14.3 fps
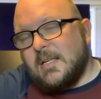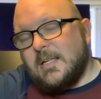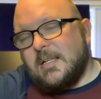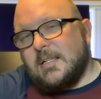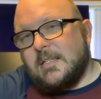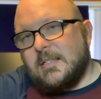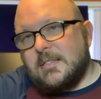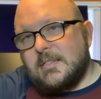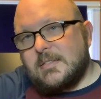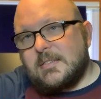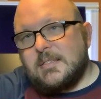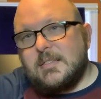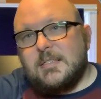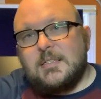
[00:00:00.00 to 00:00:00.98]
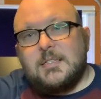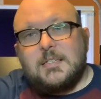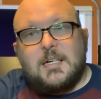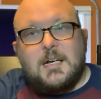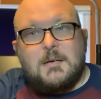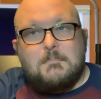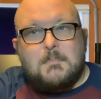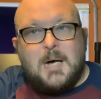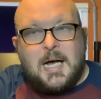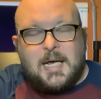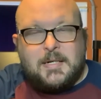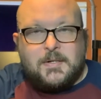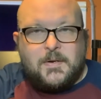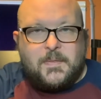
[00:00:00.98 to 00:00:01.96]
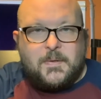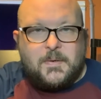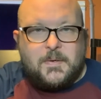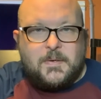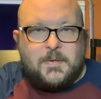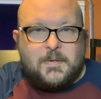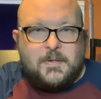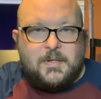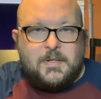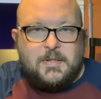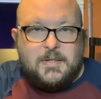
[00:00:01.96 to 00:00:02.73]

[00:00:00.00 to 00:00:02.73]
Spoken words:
is a minor third.